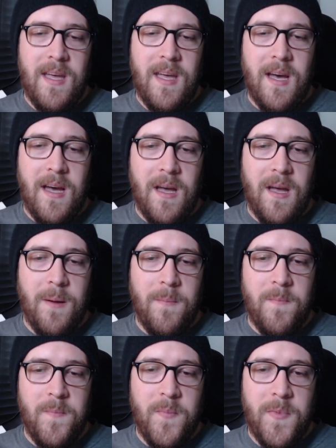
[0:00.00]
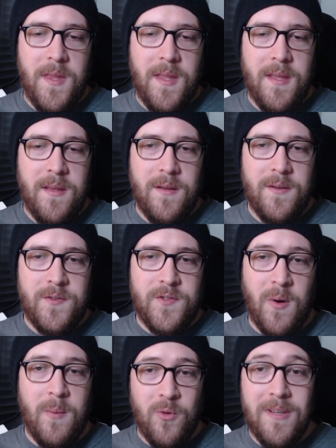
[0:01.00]

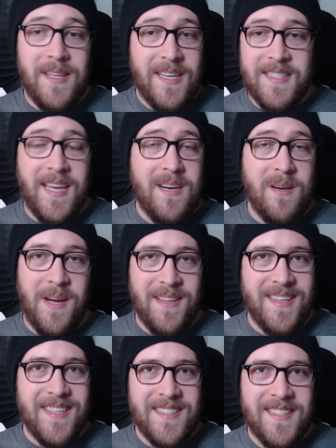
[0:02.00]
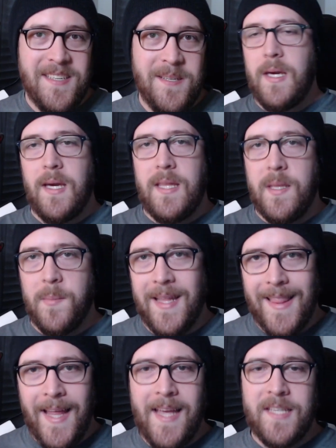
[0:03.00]
So I'm really excited about this. And then my
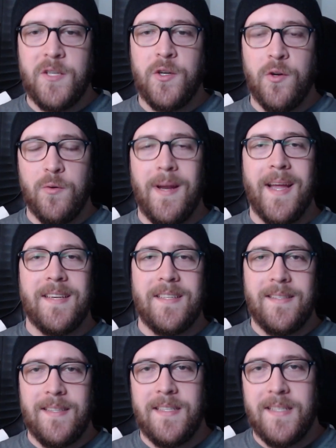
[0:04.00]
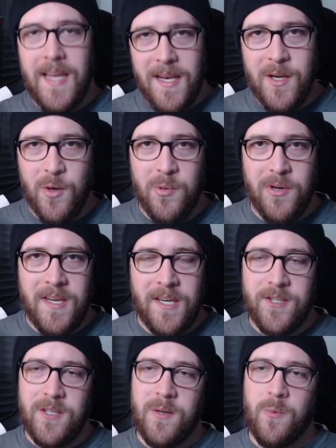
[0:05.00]
last correct Nintendo
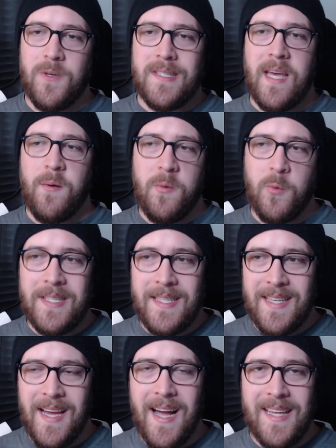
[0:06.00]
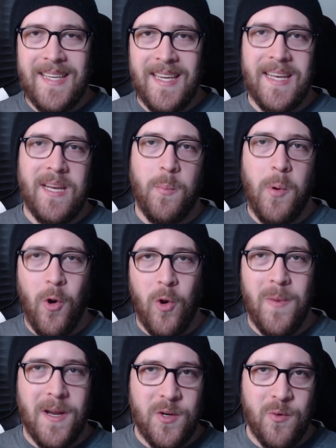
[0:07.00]
prediction was that we would not get a
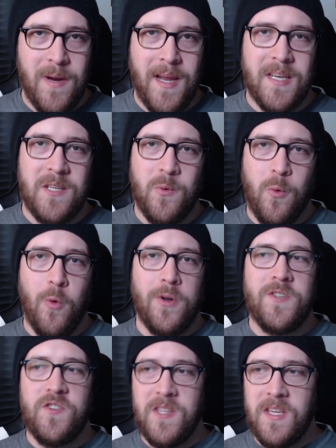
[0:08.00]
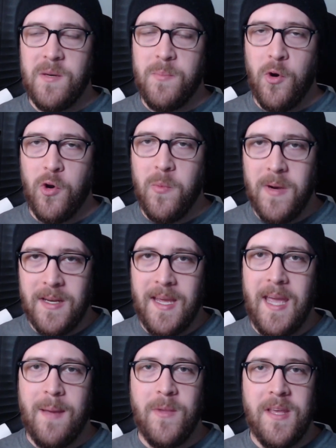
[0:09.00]
Pokemon Direct or see a Pokemon
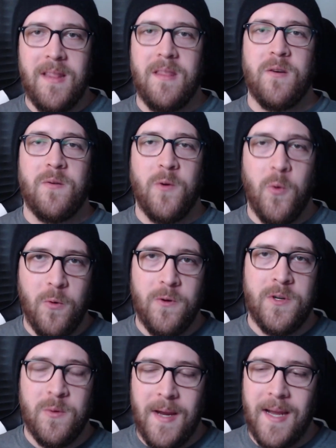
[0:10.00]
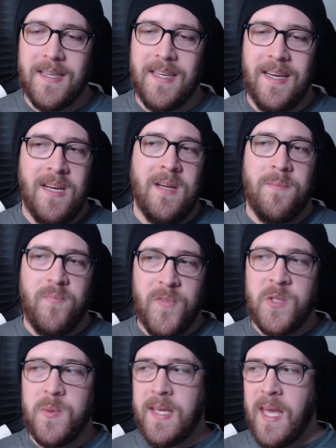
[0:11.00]
game in the core Direct.
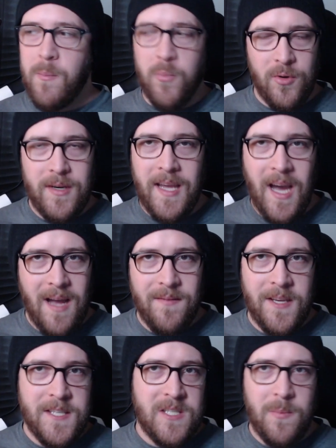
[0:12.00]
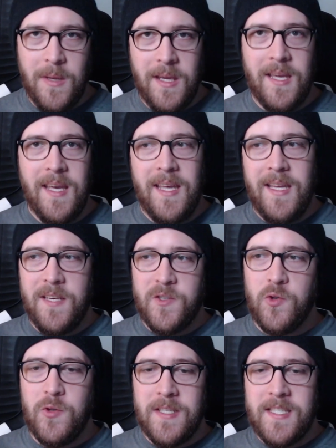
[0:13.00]
This became pretty obvious to me as
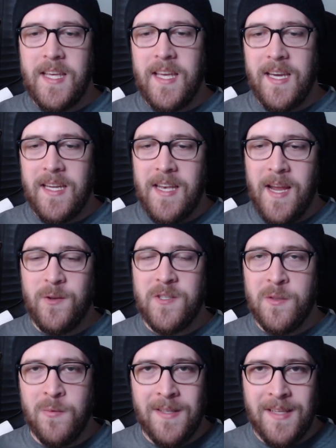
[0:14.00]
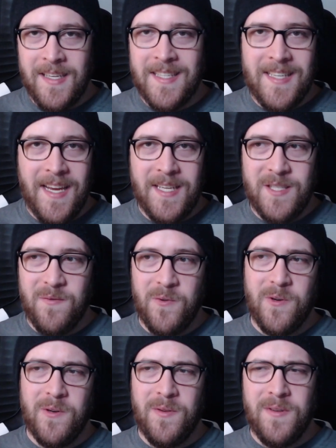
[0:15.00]
soon as they announced the release dates
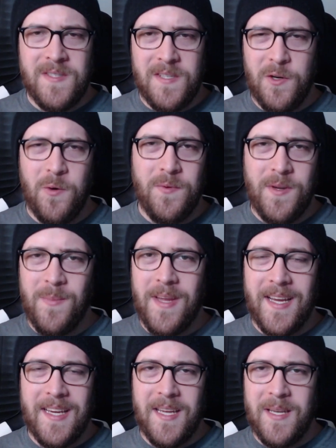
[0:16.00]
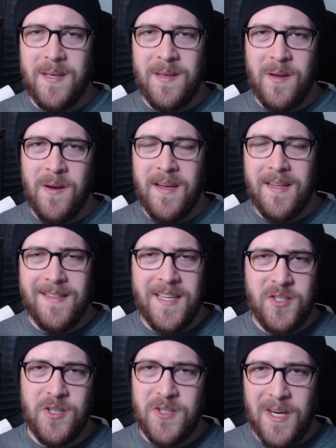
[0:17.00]
for the Sinnoh remake and
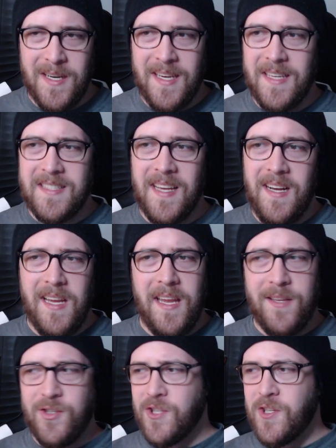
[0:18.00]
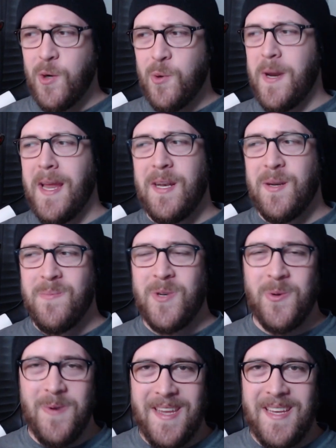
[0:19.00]
Legends Arceus in just a random
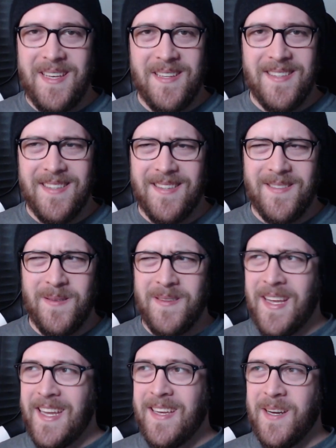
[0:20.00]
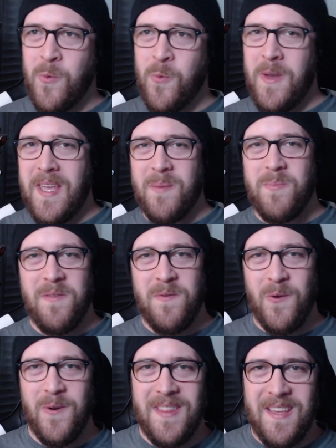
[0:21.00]
tweet, like a week
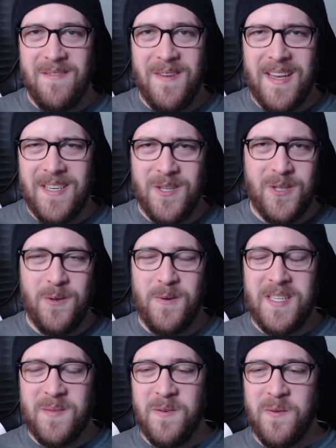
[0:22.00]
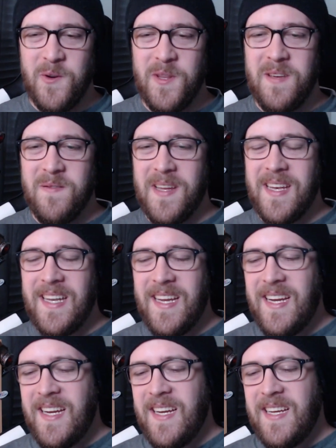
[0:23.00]
before the event or 2 weeks before the event.
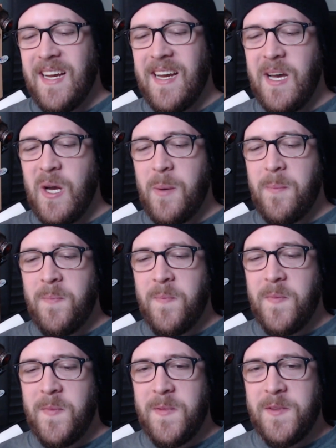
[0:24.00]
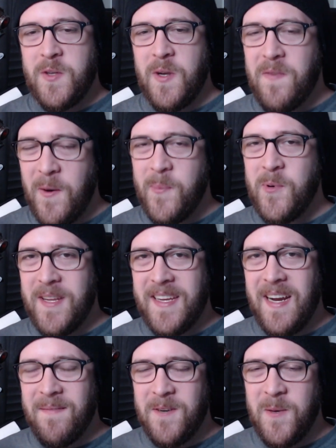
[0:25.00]
So I felt pretty
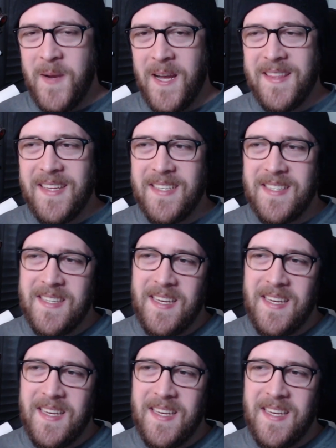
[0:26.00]
confident about this.